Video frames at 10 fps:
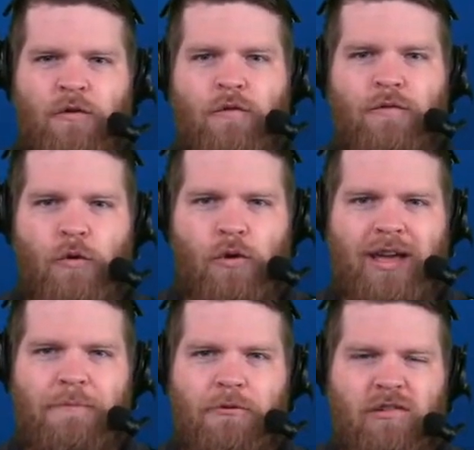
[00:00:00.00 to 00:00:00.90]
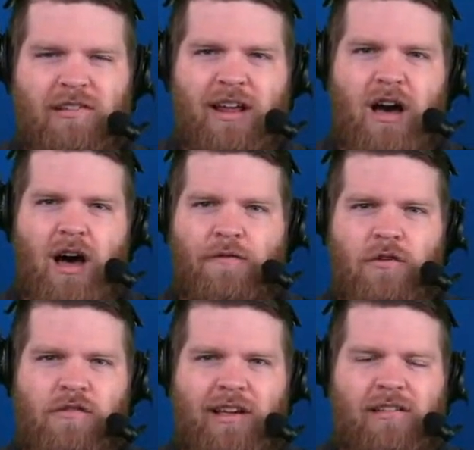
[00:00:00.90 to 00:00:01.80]
for 40% off.
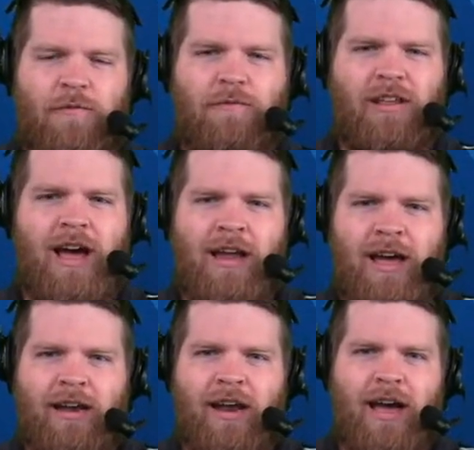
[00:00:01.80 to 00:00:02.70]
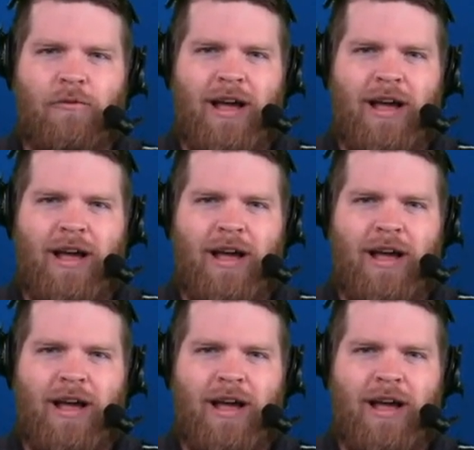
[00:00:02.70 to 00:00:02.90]
Usually it's $59.99.